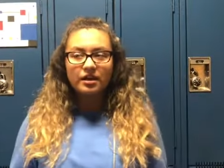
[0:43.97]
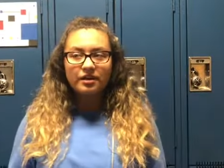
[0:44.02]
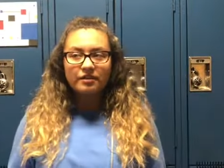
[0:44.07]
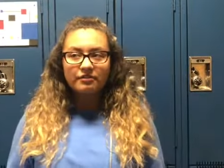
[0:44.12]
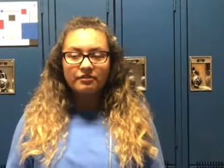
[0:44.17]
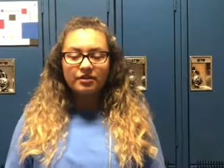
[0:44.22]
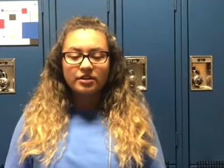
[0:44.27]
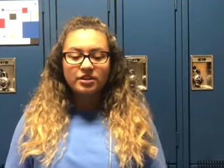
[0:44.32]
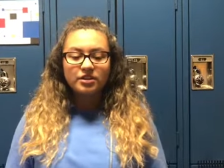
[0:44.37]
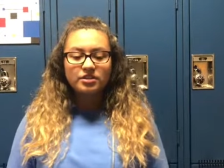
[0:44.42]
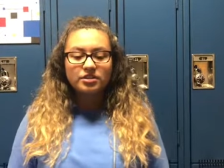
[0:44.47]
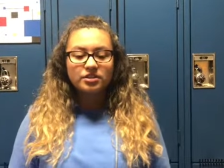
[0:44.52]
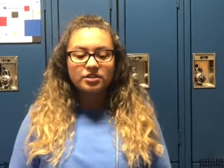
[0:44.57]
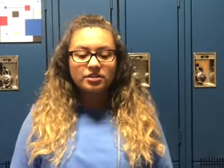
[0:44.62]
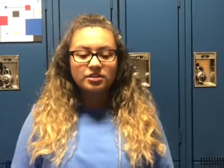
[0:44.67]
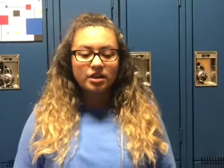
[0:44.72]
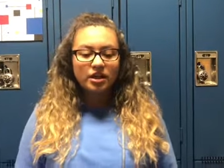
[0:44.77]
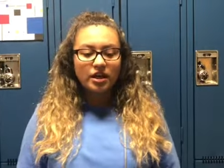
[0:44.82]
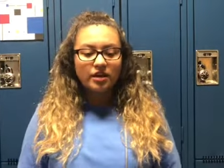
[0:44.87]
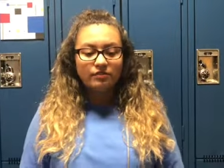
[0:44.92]

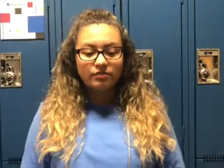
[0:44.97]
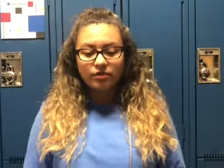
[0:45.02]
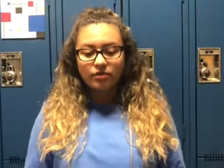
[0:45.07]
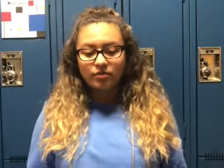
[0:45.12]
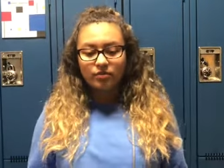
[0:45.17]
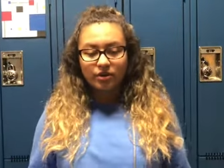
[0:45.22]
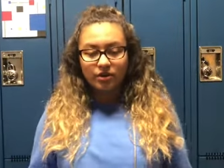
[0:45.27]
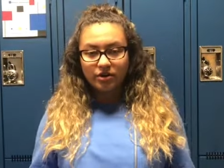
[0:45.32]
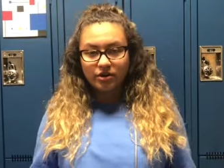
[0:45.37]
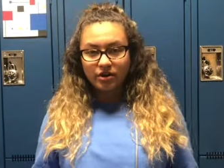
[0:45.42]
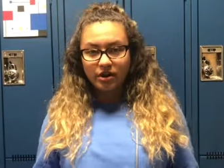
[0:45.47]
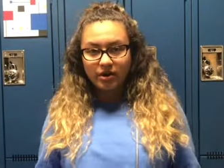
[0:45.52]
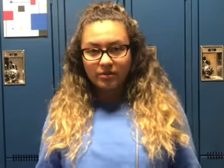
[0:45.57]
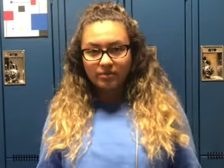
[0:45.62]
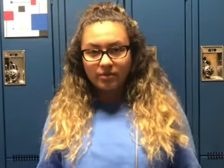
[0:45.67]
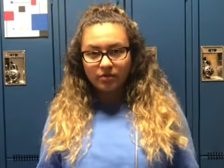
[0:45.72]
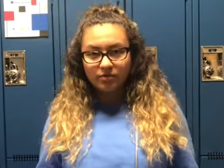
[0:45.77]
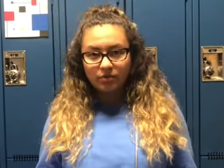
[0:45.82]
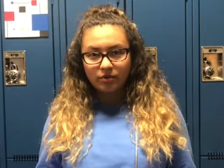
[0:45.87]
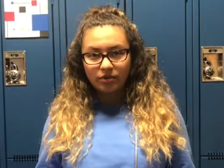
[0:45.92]
evident everywhere
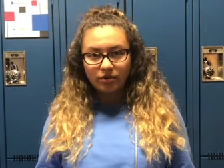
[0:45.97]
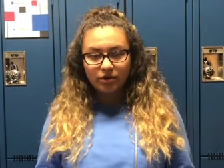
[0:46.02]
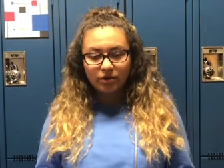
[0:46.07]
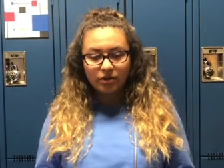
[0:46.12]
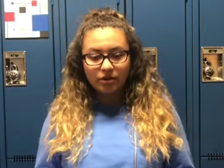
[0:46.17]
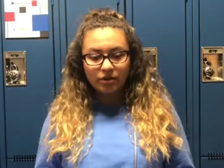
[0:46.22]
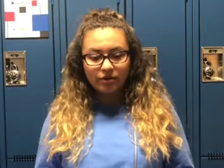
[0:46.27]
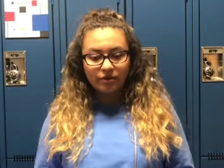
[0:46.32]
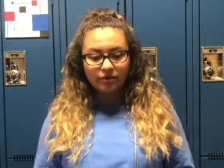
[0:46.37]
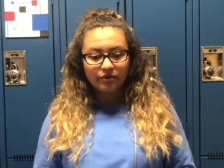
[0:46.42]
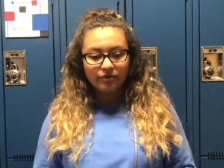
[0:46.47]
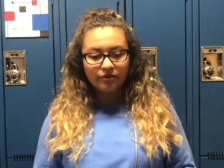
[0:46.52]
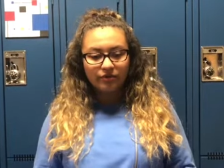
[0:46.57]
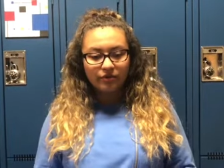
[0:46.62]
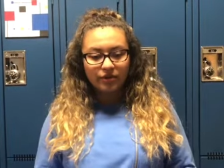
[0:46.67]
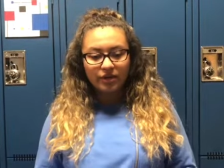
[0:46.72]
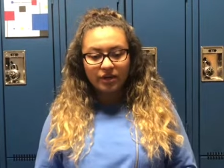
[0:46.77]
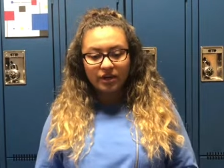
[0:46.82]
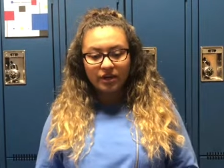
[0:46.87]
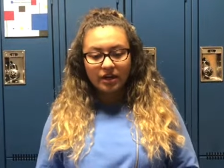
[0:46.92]
and people are
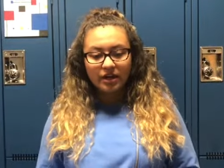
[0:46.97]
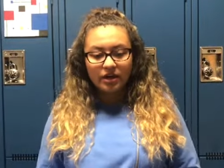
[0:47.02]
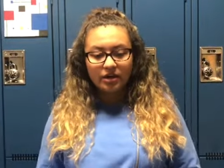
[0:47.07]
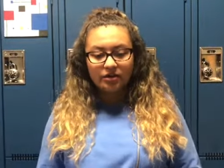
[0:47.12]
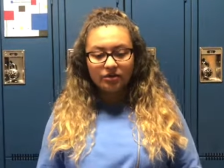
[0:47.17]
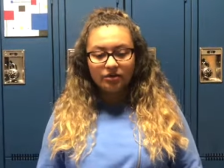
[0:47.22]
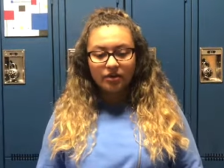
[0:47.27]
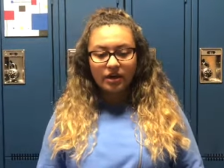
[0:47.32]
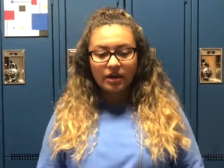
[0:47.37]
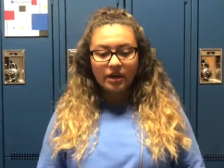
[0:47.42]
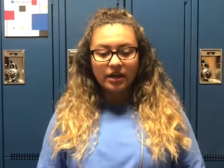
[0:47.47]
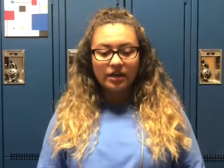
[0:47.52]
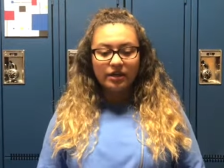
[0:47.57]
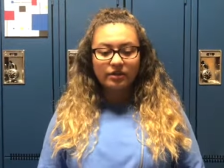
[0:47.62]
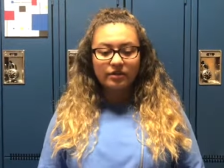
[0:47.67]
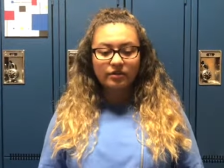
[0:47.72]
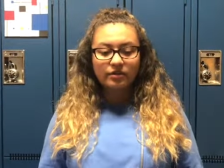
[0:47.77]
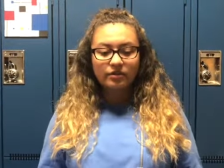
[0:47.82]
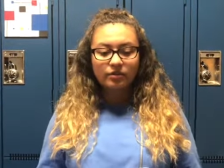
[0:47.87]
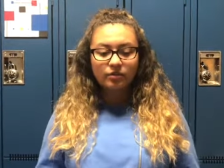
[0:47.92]
freaking out
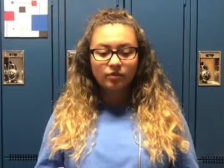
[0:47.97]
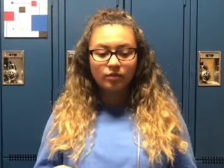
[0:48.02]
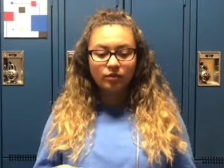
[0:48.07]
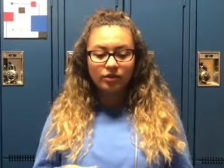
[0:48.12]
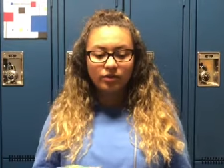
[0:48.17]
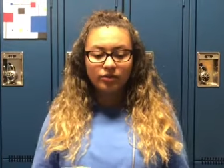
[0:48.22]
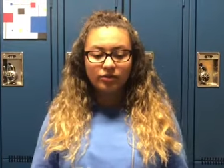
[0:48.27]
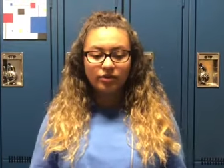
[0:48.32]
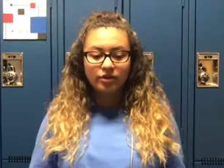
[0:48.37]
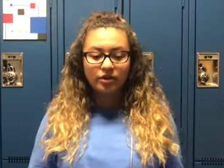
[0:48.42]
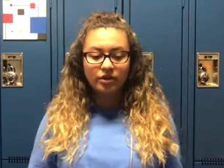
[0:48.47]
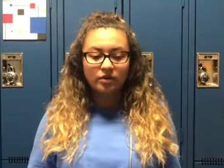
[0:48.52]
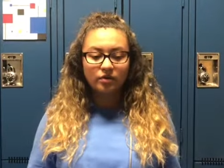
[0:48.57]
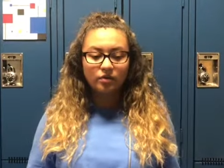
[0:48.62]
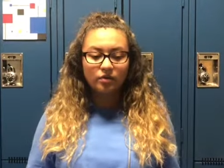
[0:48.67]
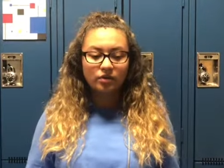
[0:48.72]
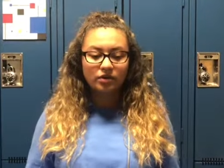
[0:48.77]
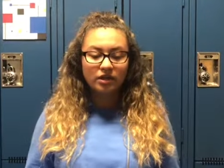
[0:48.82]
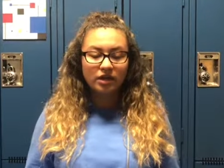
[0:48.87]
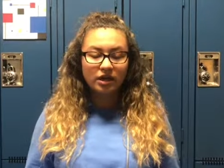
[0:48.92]
and
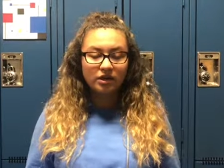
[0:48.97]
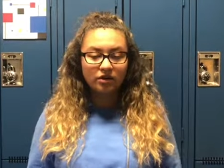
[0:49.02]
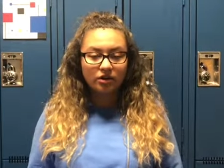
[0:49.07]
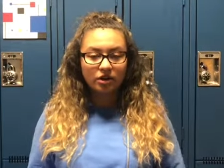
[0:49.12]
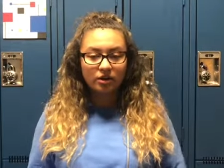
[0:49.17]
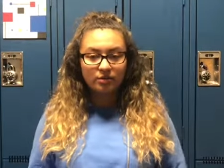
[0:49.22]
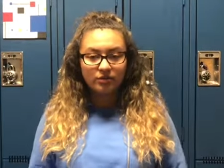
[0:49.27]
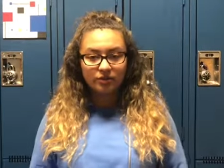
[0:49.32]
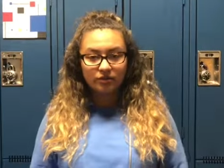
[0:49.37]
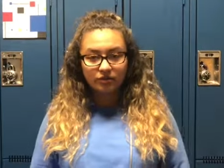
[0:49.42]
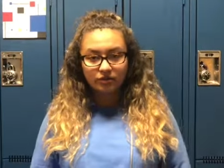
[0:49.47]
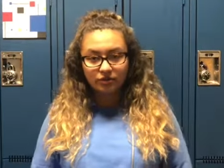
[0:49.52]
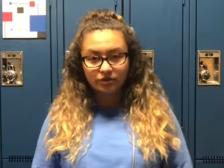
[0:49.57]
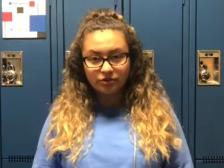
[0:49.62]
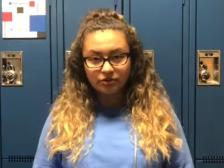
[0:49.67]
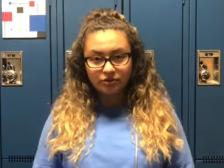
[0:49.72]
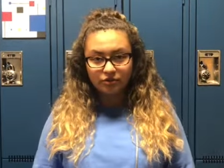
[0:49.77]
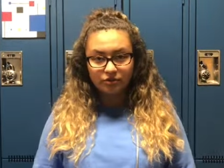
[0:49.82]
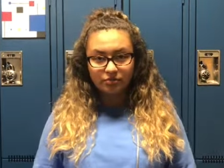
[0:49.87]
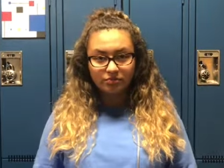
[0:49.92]
wondering what the outcome in the
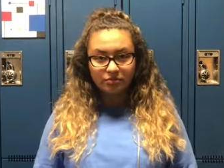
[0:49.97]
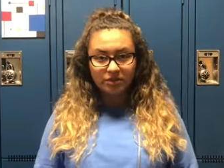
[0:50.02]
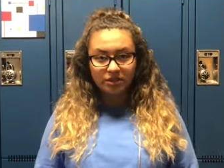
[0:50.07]
future will